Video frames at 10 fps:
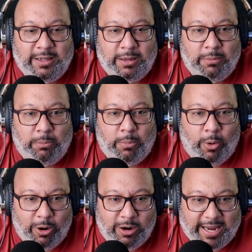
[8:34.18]

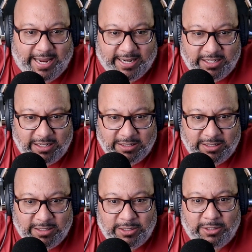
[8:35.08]
Morgan,
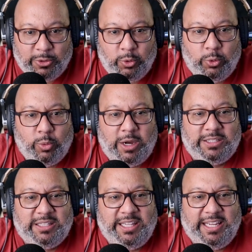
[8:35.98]
who
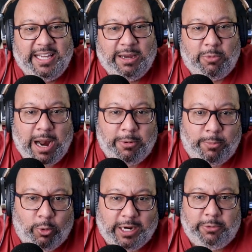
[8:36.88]
was Robert
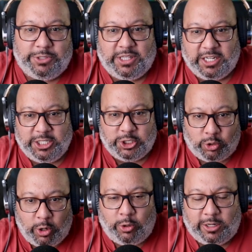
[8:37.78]
Morgan was the
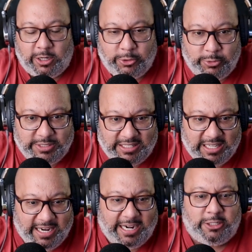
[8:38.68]
controller who was in
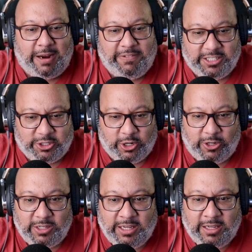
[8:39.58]
the air traffic
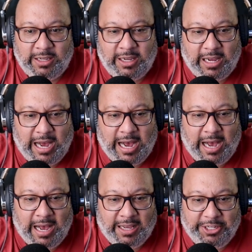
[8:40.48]
control,
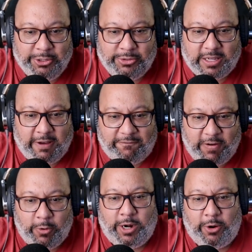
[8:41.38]
used a
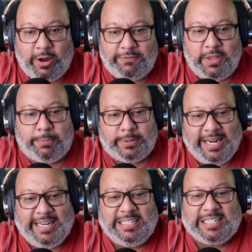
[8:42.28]
photo of the
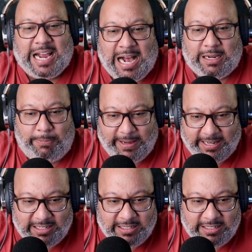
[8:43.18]
plane's cockpit